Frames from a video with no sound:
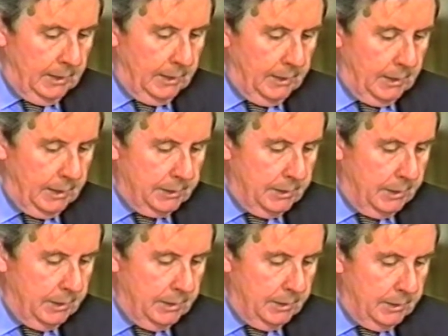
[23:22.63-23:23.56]
Nonetheless,
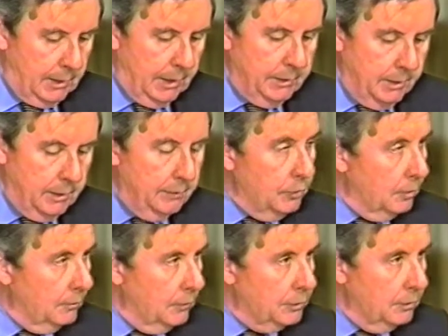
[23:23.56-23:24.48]
this idea of
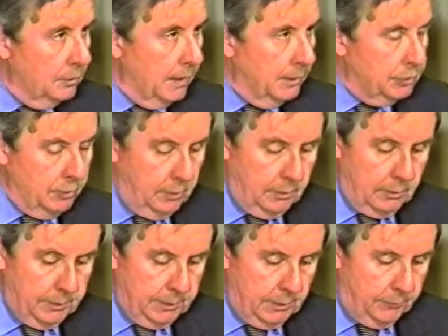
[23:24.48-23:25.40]
universal
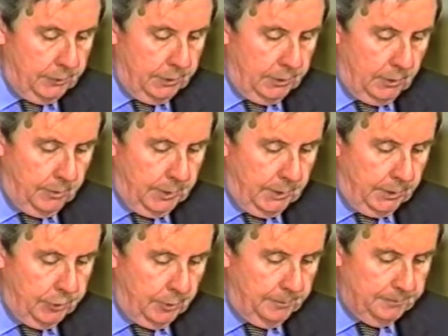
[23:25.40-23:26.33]
national
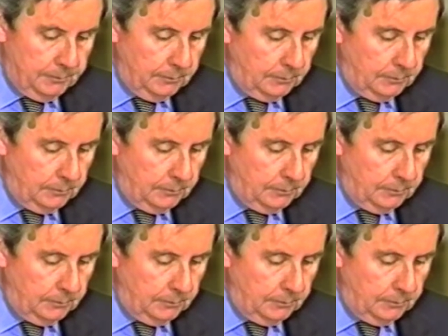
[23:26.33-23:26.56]
self-determination